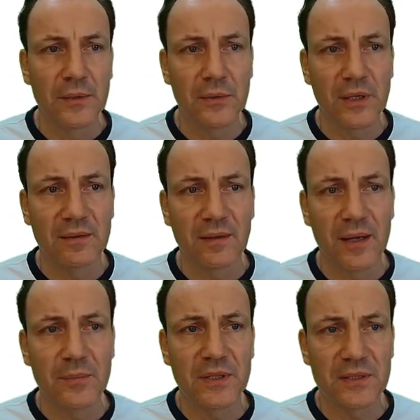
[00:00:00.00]
You can
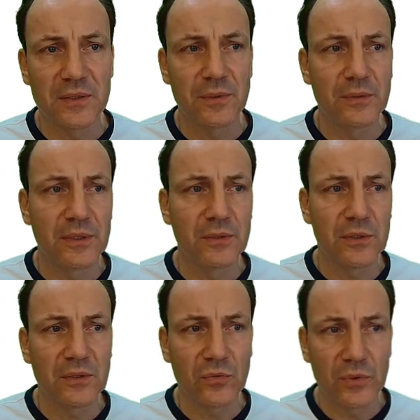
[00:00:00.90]
type this query. You
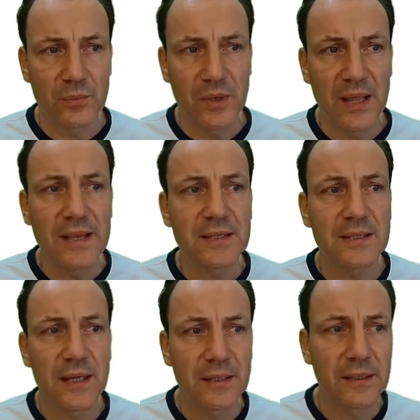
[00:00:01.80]
need to replace
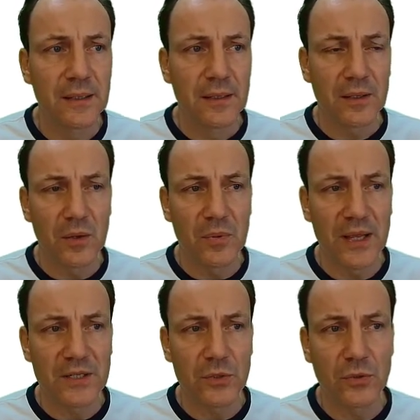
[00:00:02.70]
then a
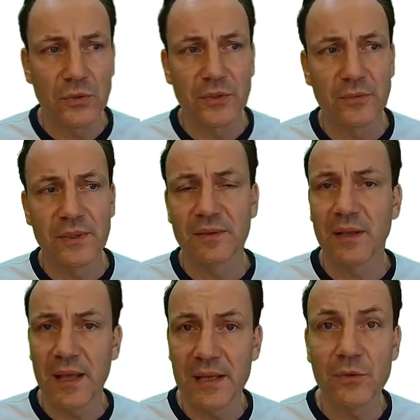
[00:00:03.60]
placeholder with
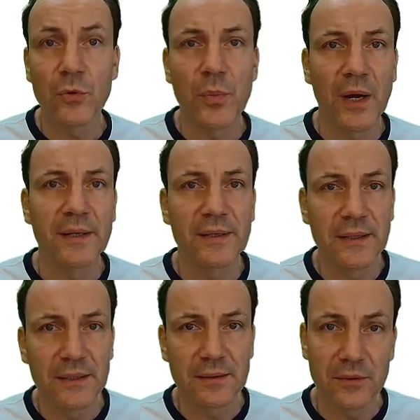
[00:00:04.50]
a group
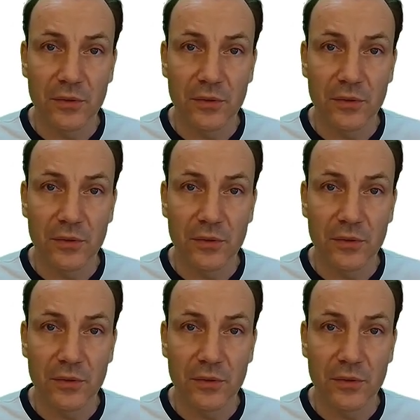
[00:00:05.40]
ID,